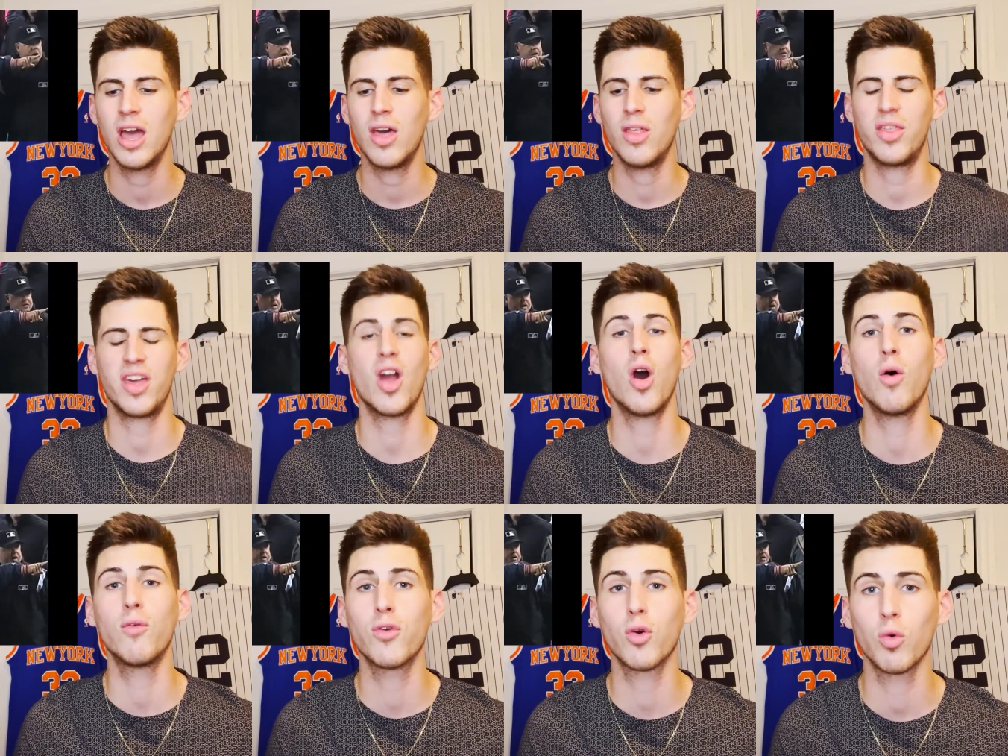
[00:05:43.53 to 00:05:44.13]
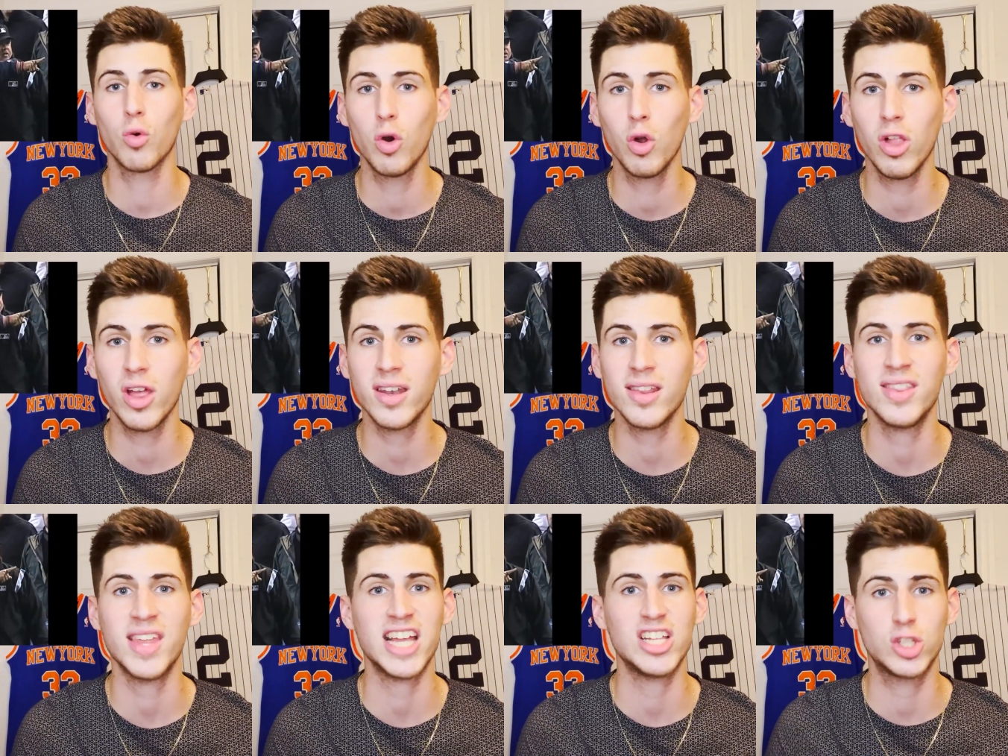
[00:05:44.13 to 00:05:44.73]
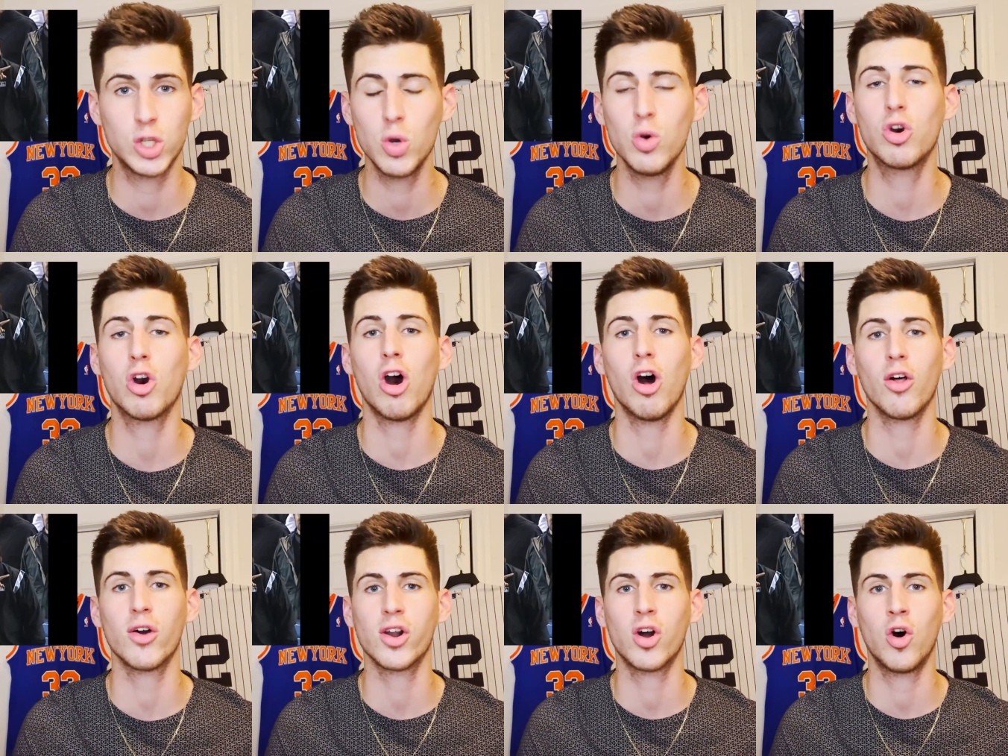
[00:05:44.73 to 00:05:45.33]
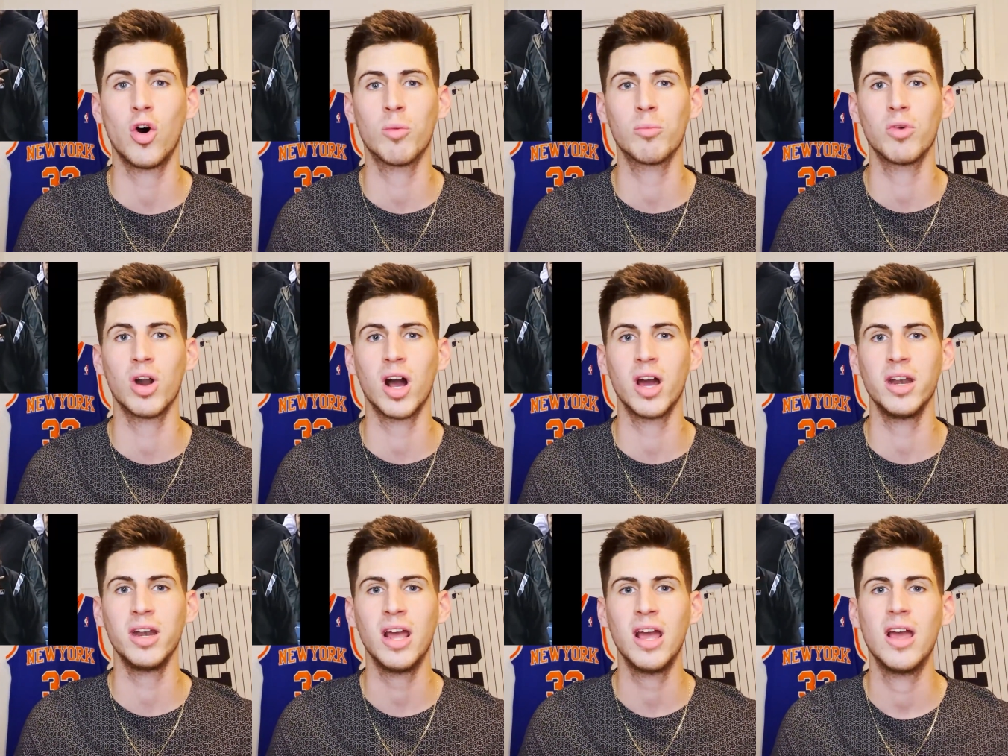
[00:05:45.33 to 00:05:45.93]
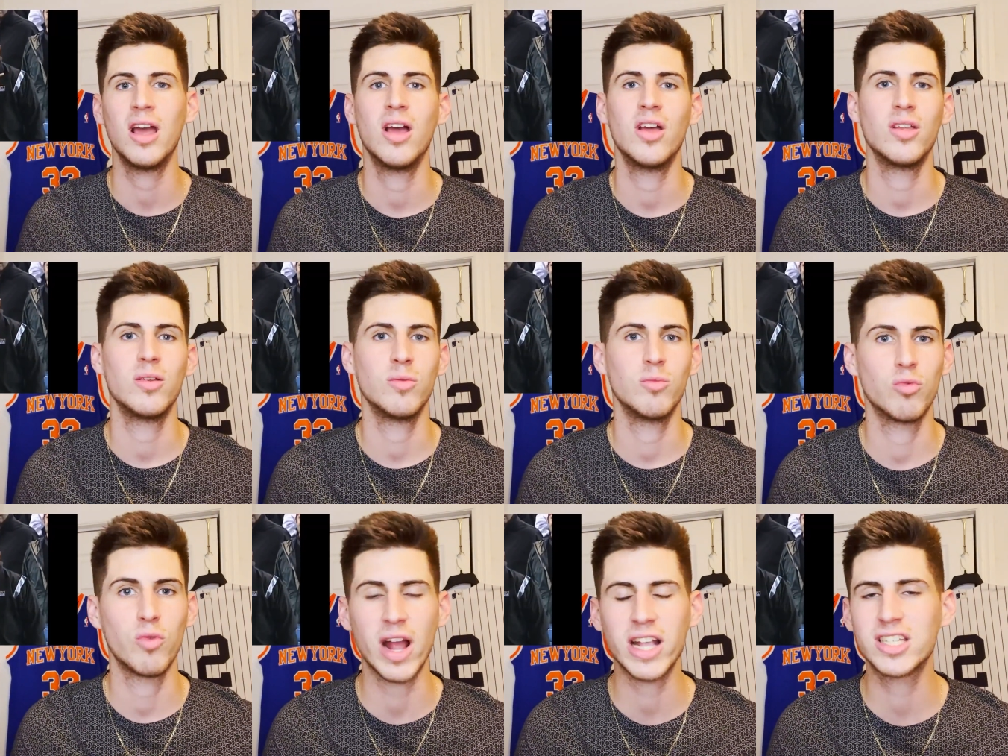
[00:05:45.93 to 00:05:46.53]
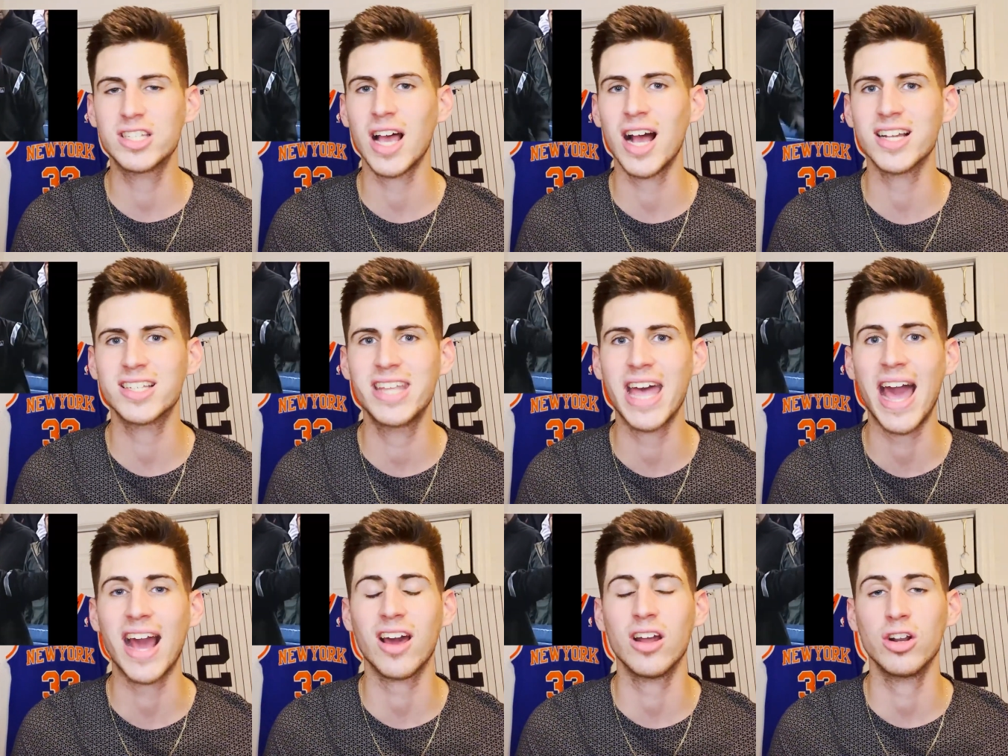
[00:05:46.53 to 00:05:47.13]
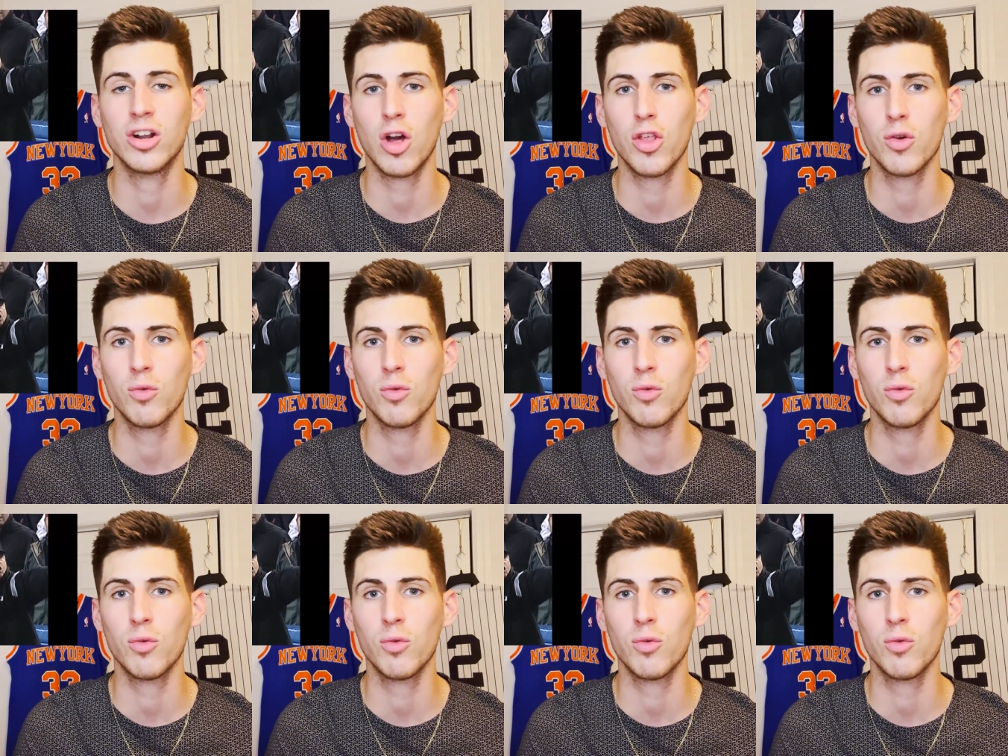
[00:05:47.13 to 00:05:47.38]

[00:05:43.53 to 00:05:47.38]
They overrule it and they do call it a home run. Red Sox tack on another